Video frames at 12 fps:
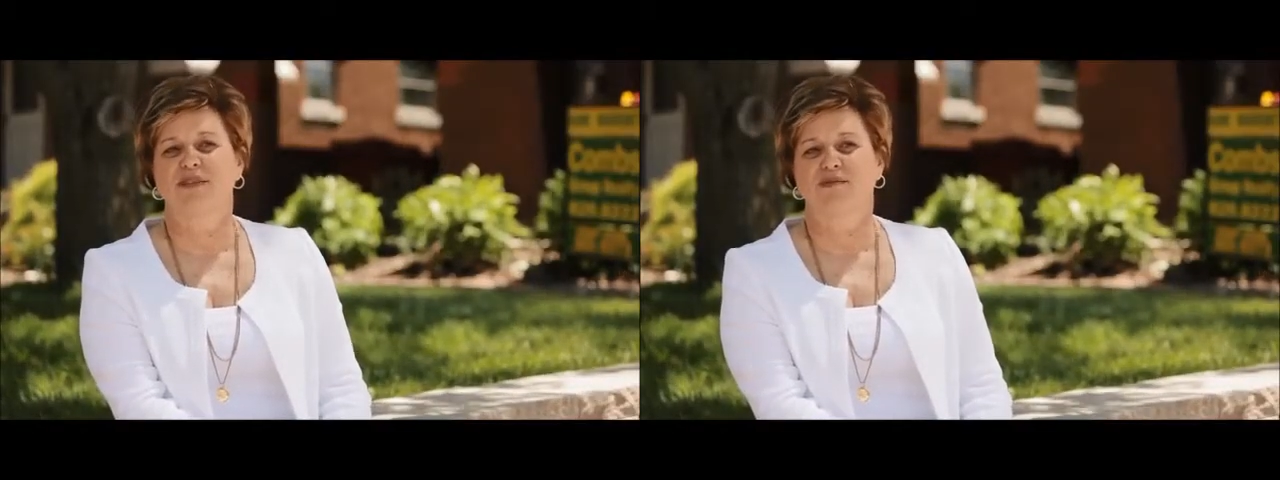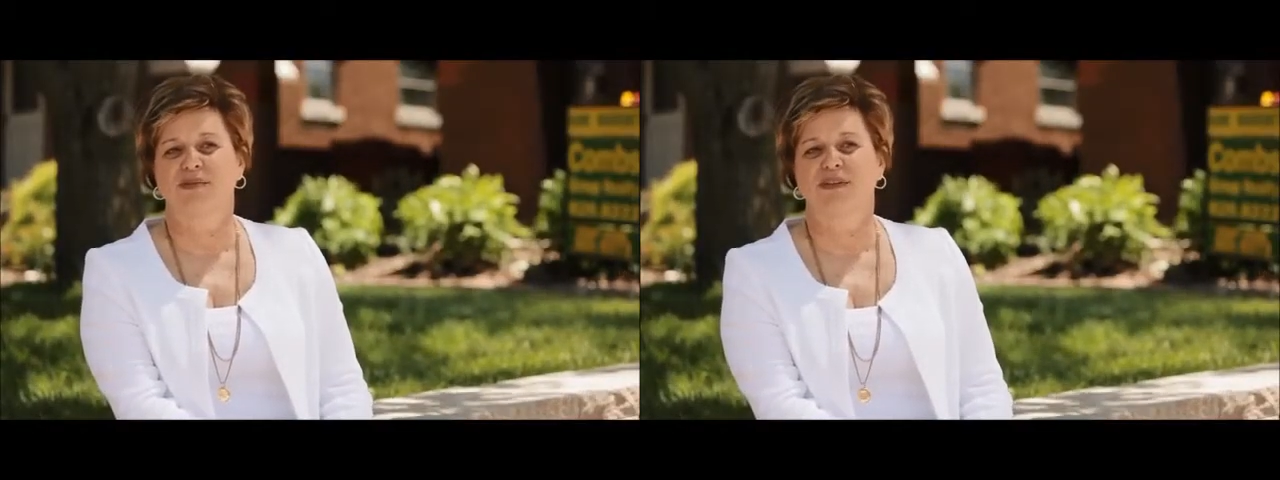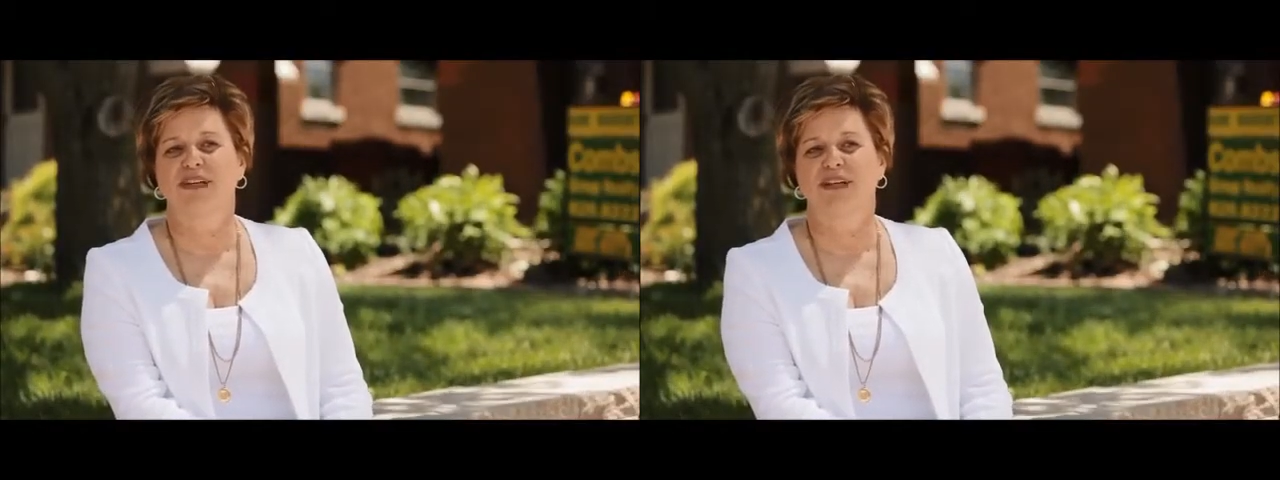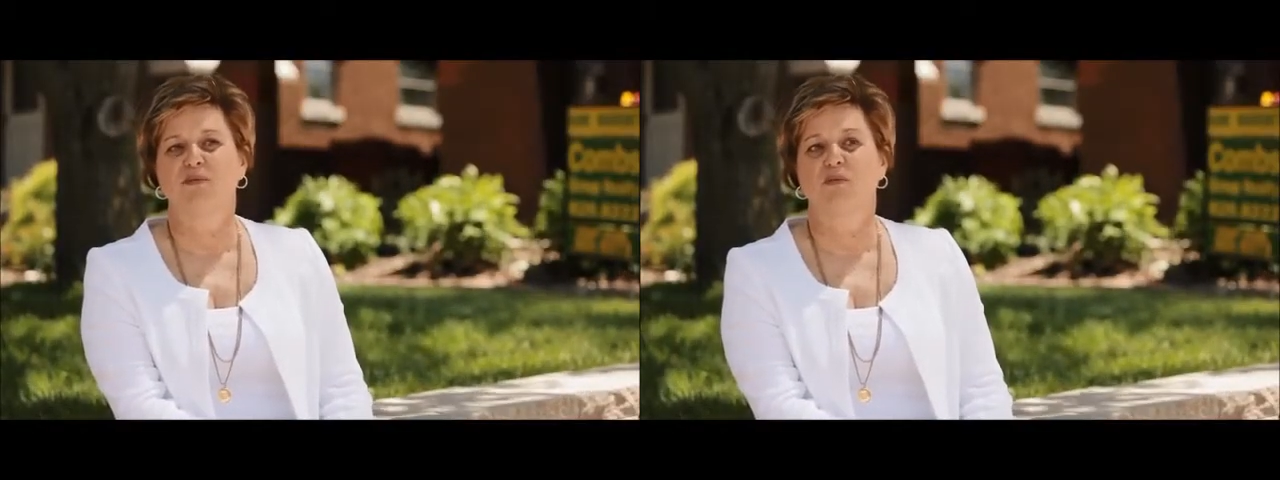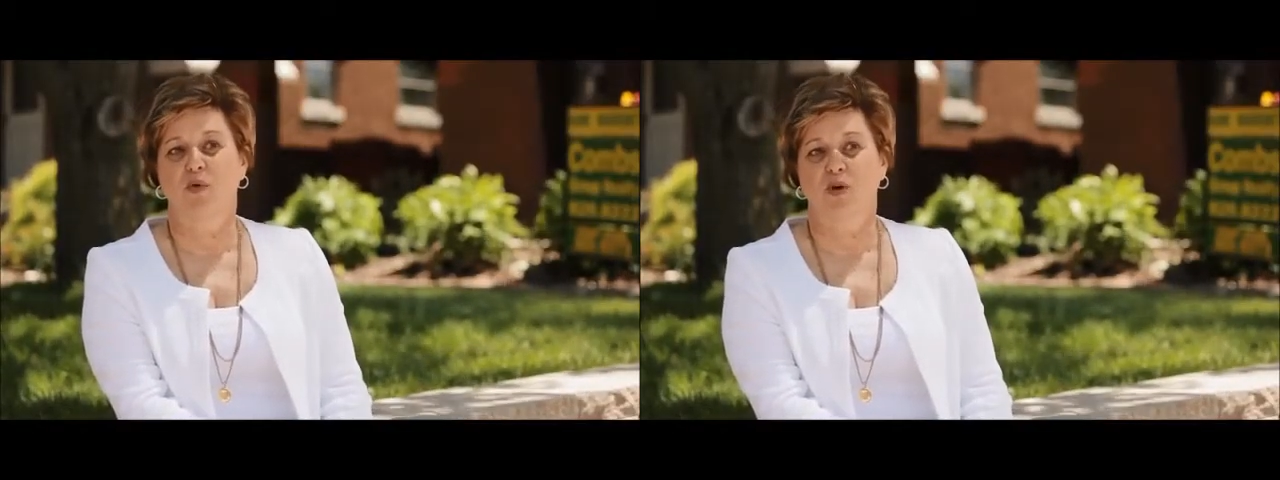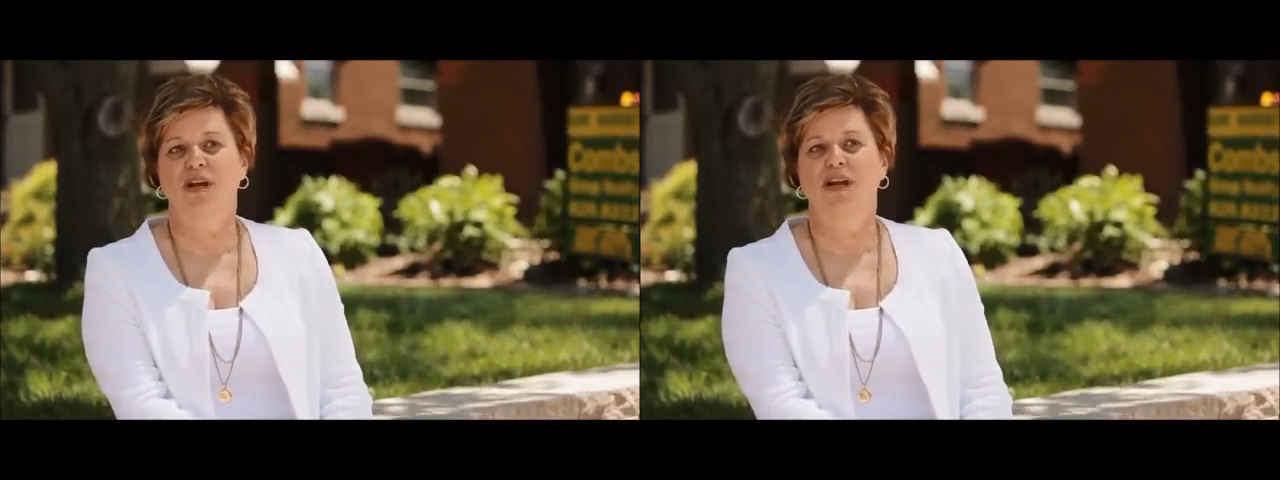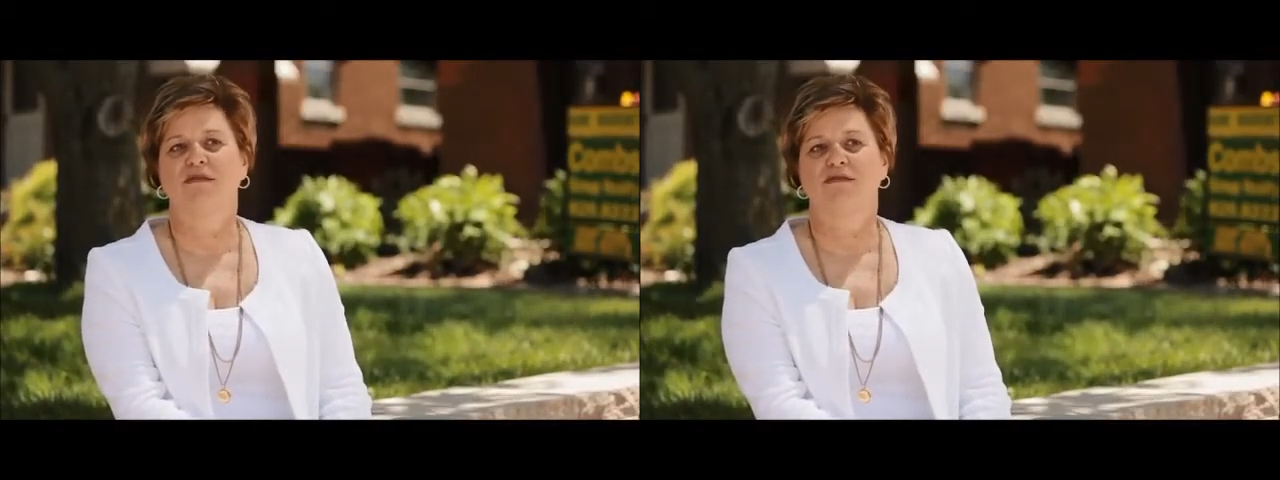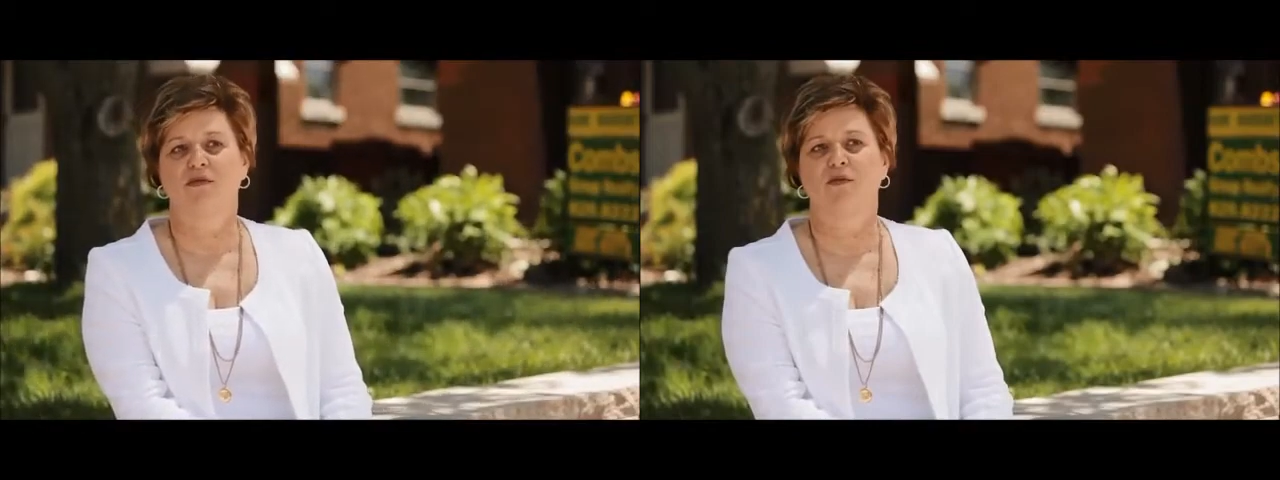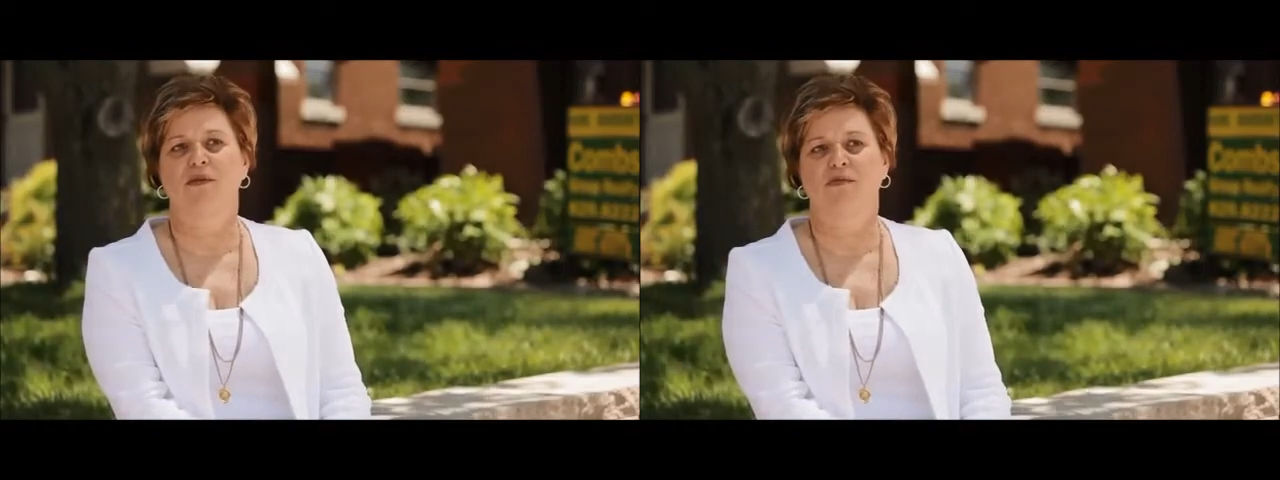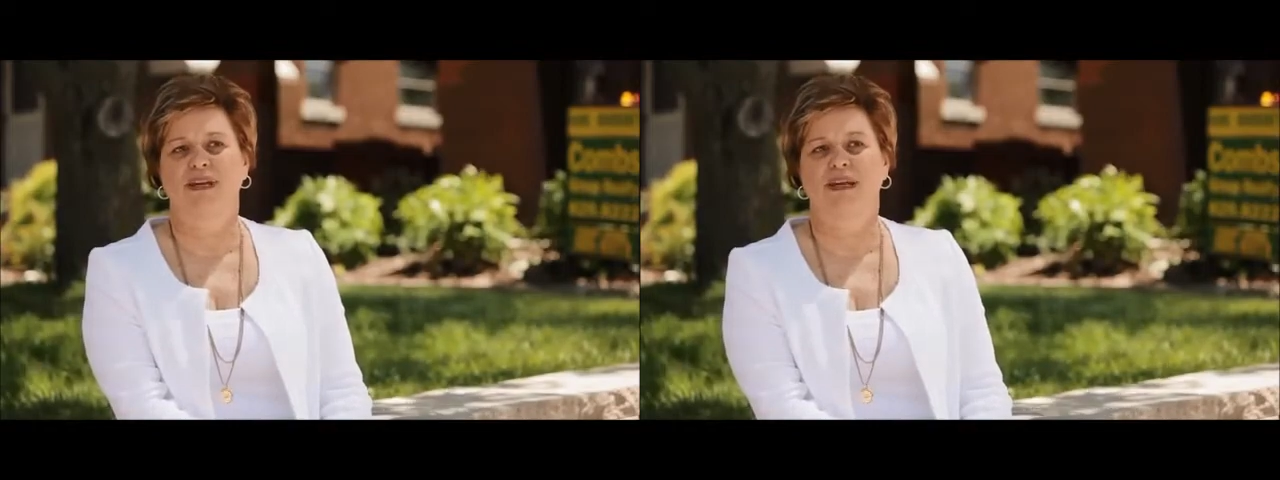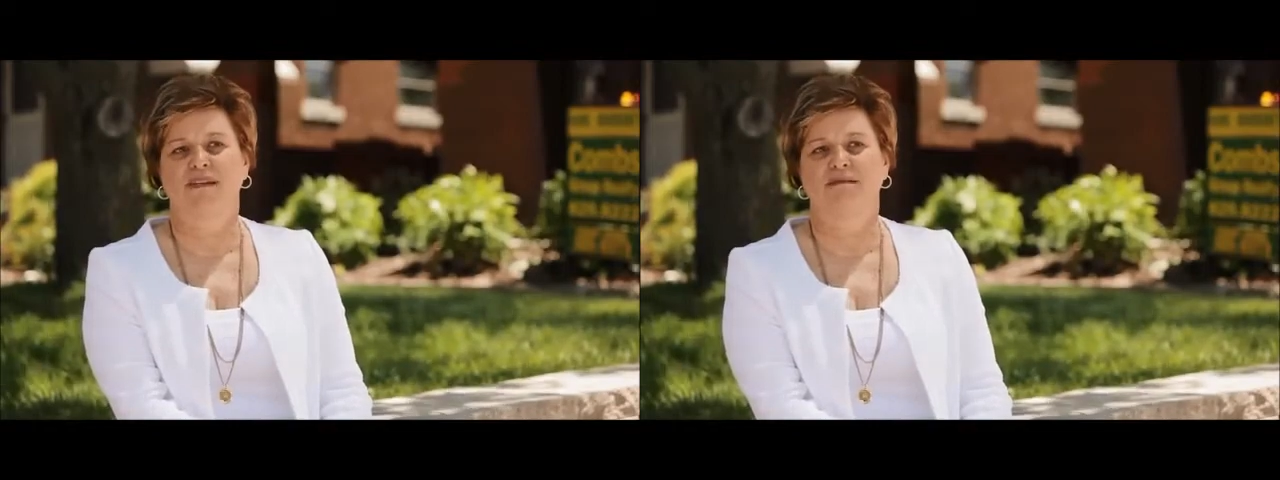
that was really working for